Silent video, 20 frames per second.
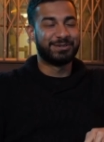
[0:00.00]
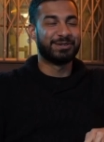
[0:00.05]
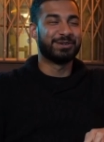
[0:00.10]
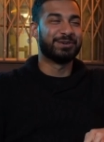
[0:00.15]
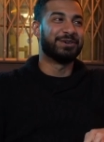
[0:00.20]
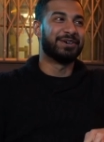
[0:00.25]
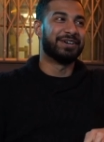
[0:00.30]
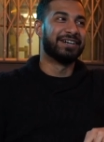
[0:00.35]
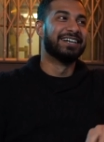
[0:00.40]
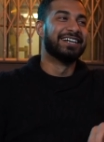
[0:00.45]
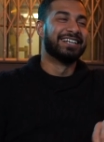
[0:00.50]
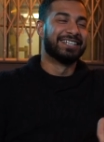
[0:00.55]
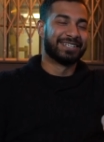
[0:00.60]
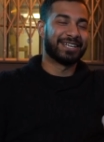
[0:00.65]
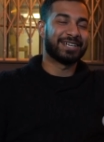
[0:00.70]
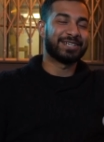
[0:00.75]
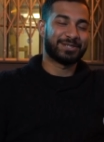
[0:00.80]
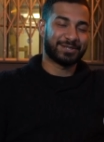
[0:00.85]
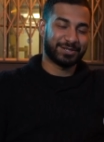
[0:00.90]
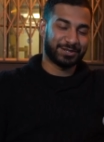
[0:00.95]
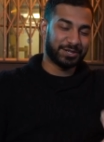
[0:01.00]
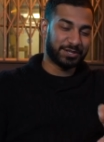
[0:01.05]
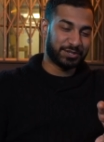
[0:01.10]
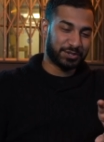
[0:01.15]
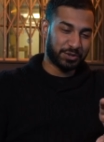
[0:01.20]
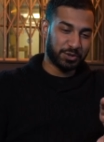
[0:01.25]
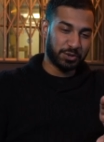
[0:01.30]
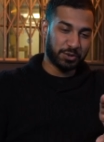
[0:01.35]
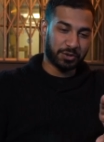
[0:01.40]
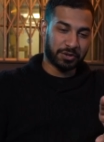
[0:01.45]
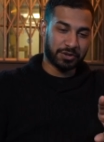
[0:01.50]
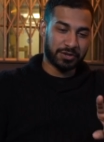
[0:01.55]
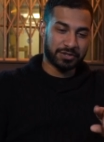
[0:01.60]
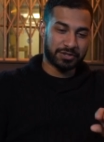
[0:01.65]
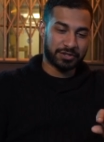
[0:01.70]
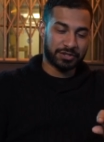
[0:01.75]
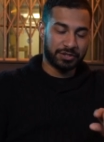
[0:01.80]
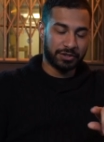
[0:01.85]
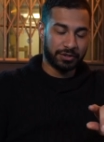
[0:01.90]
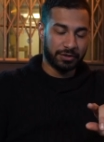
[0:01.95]
you know what? That's that's true
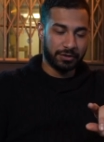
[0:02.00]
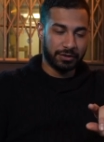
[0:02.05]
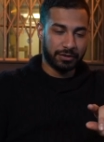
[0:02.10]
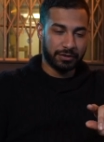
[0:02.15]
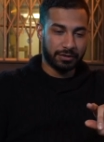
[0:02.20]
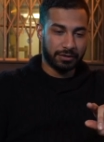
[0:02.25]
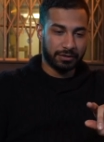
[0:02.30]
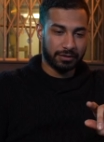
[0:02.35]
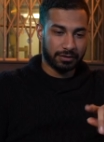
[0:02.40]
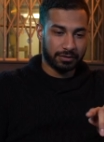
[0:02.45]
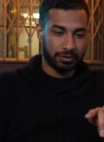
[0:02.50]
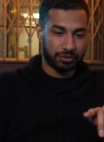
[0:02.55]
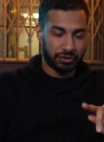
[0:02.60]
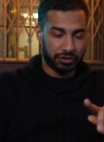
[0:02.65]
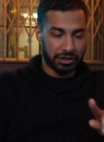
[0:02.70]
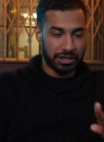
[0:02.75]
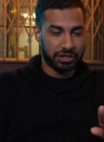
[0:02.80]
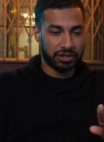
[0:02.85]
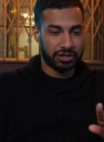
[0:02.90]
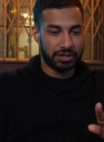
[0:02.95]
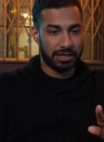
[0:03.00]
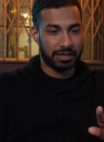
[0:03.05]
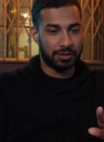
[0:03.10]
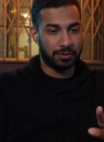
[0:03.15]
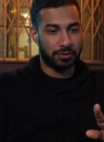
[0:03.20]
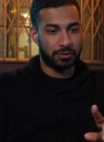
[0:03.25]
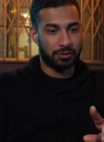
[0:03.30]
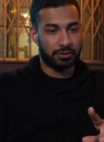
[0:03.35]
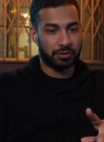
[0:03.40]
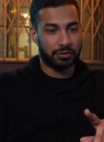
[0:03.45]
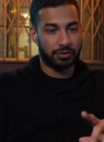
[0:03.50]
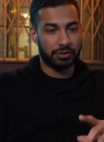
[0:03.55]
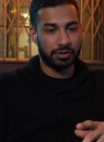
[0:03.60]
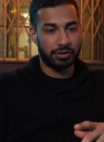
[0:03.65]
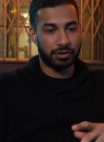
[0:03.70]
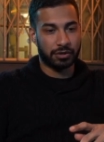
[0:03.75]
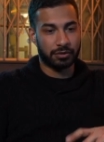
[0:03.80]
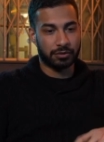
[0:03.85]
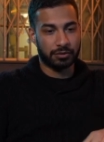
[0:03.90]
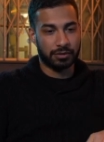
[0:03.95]
because traditionally, or or you
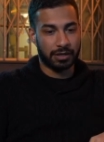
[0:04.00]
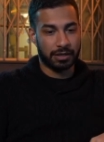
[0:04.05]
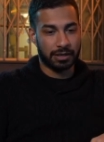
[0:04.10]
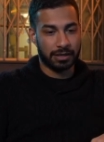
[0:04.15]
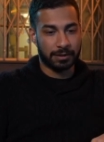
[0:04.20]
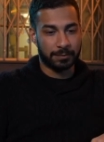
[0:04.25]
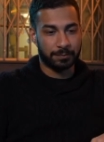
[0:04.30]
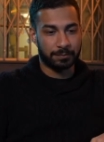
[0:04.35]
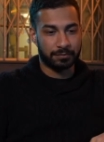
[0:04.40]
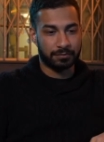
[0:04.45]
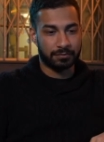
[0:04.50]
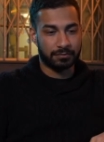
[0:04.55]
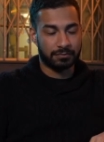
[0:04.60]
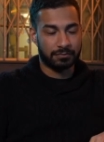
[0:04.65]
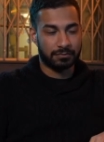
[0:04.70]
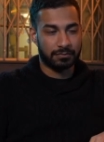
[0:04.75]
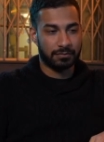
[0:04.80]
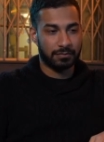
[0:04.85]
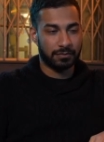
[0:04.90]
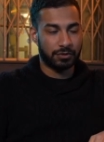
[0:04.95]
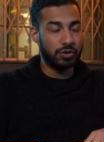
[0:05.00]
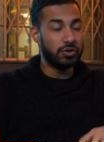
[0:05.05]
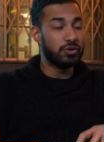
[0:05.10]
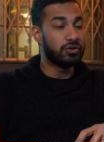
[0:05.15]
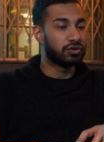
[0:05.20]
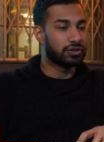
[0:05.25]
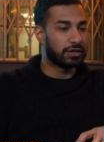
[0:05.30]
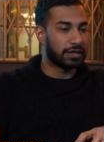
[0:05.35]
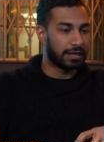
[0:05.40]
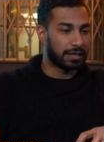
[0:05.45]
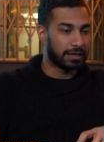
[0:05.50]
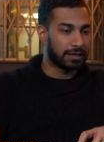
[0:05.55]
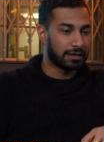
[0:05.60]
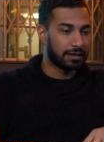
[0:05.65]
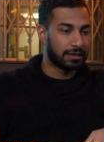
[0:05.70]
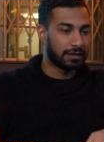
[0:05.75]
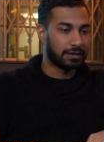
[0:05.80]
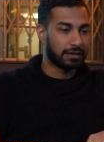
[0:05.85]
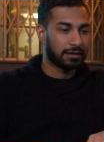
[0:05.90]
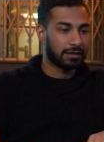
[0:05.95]
know. Um, usually
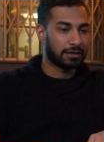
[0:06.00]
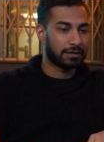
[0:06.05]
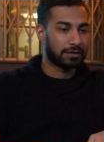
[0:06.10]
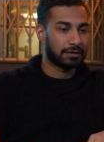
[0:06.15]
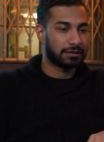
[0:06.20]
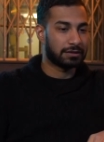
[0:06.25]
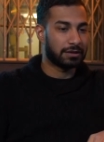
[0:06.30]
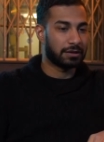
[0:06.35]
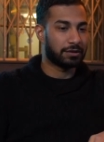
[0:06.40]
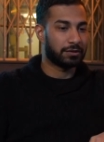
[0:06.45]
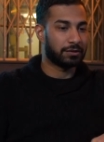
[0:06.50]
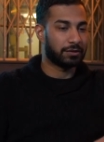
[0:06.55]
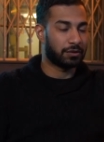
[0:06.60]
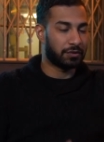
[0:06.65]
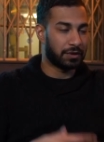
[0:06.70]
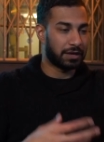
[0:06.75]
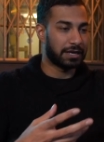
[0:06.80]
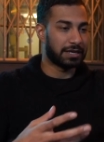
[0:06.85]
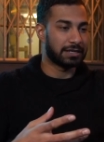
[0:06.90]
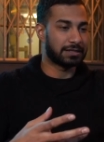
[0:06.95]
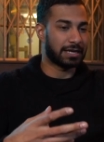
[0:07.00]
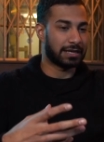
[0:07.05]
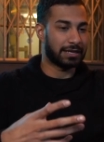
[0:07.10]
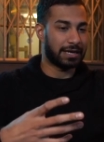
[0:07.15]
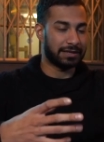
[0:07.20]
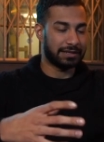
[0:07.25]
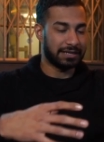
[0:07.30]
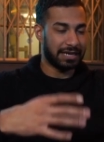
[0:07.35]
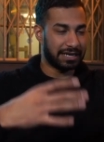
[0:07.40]
the, the thing is that at